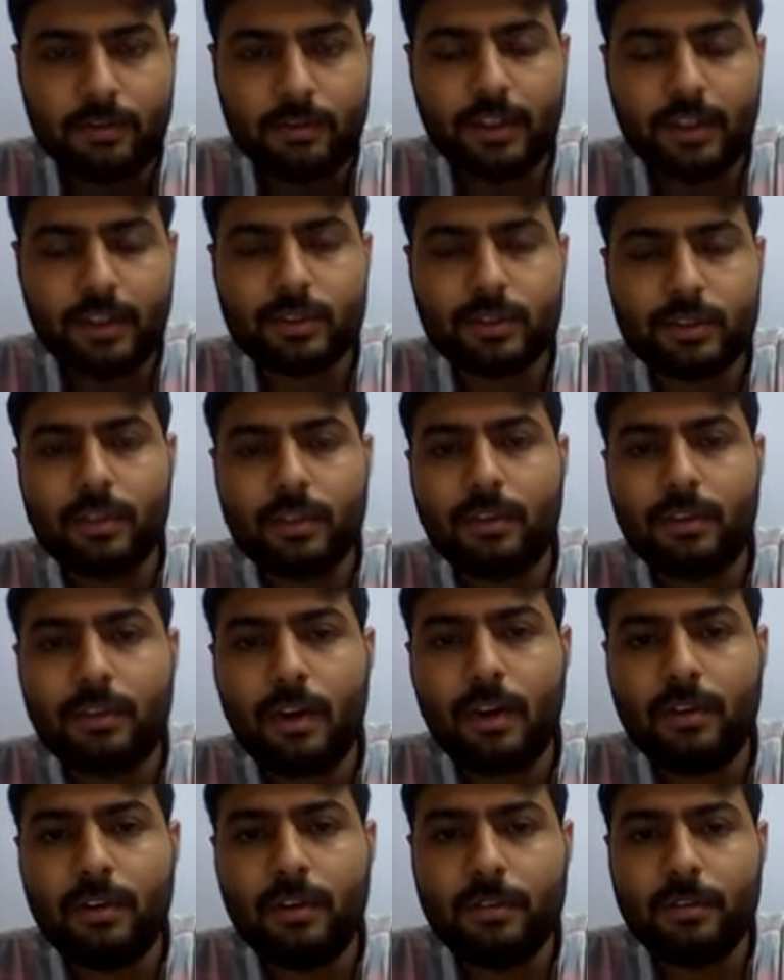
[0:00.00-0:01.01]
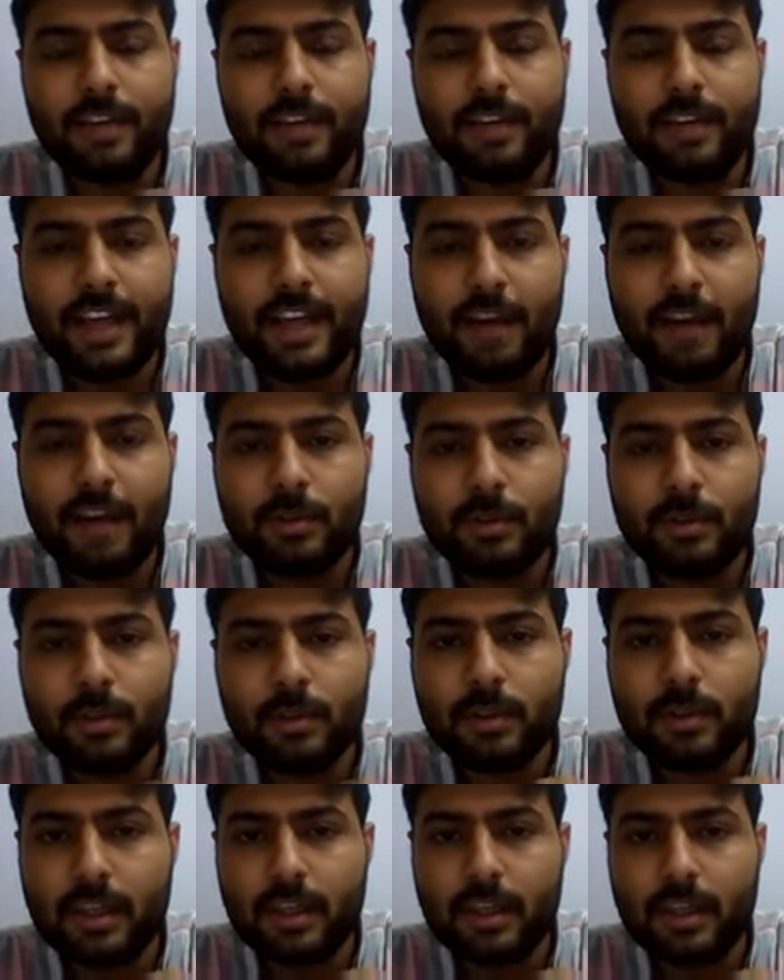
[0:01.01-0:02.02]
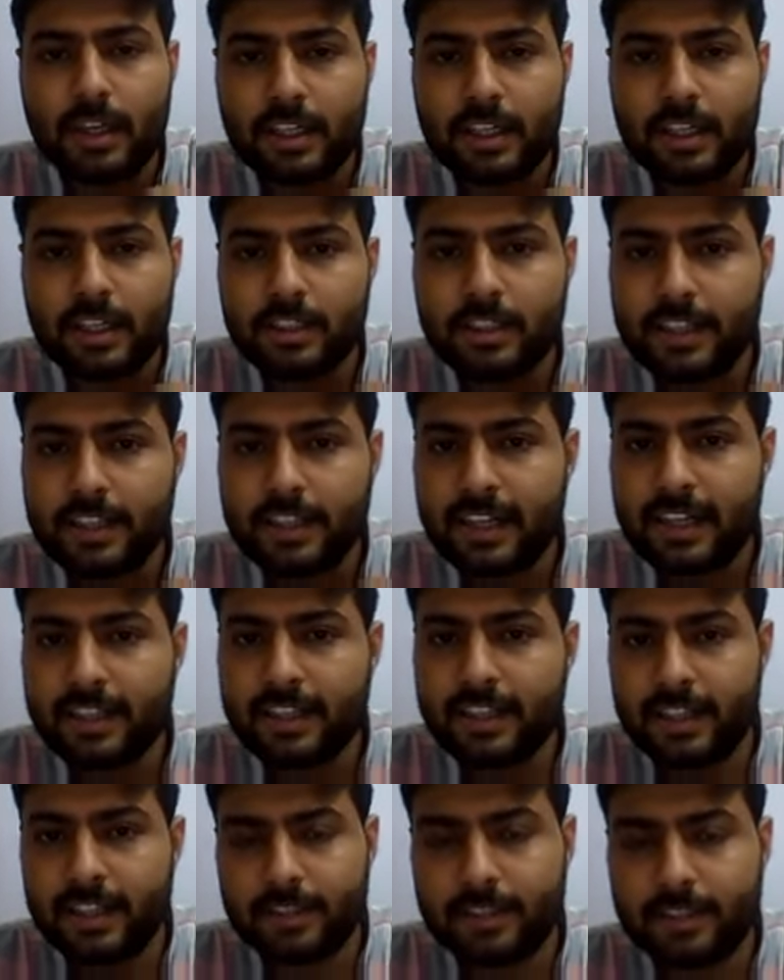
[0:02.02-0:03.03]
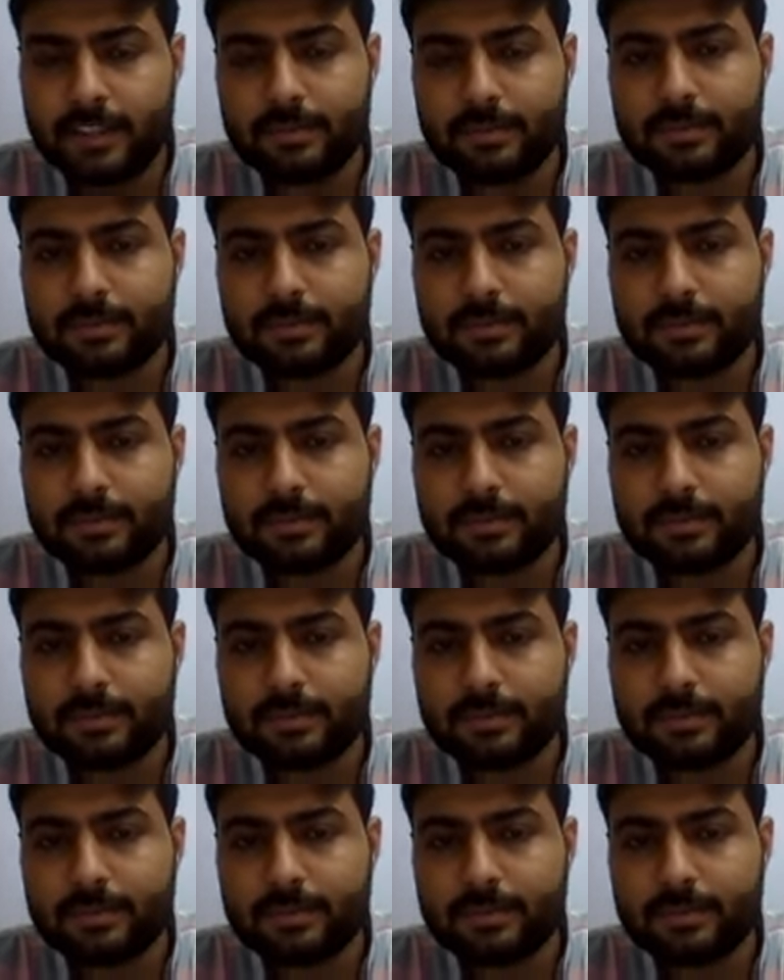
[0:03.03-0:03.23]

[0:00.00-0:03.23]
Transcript: First of all, we have to understand that